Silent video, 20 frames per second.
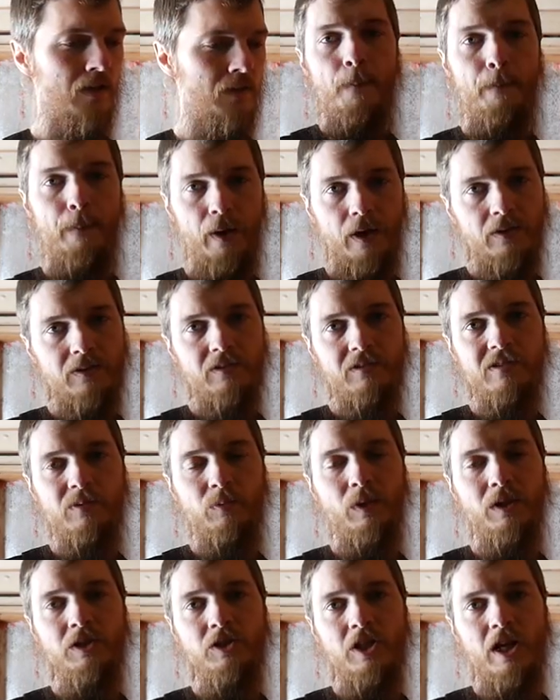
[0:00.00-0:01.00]
But there's
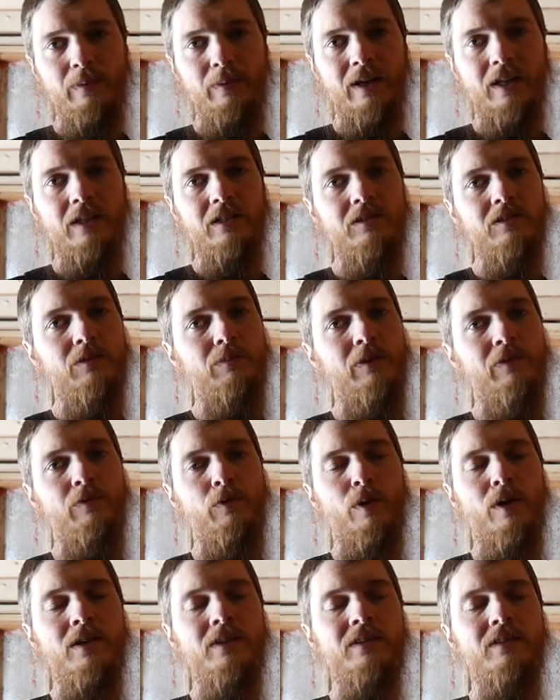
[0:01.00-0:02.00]
one job I got to do
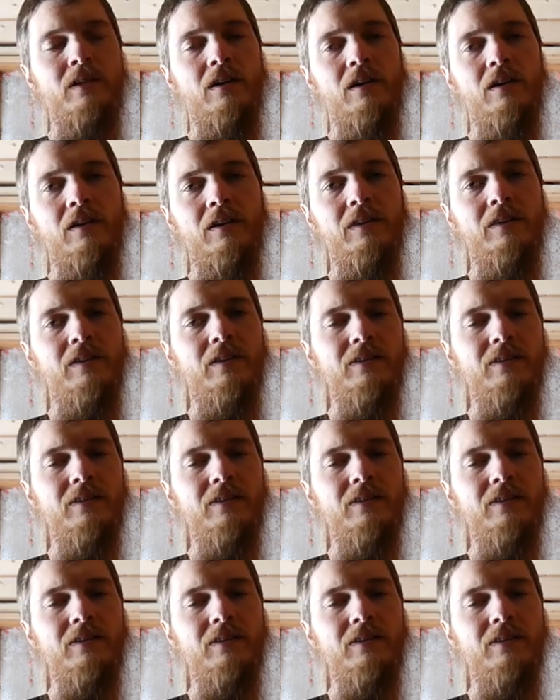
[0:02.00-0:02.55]
before I start.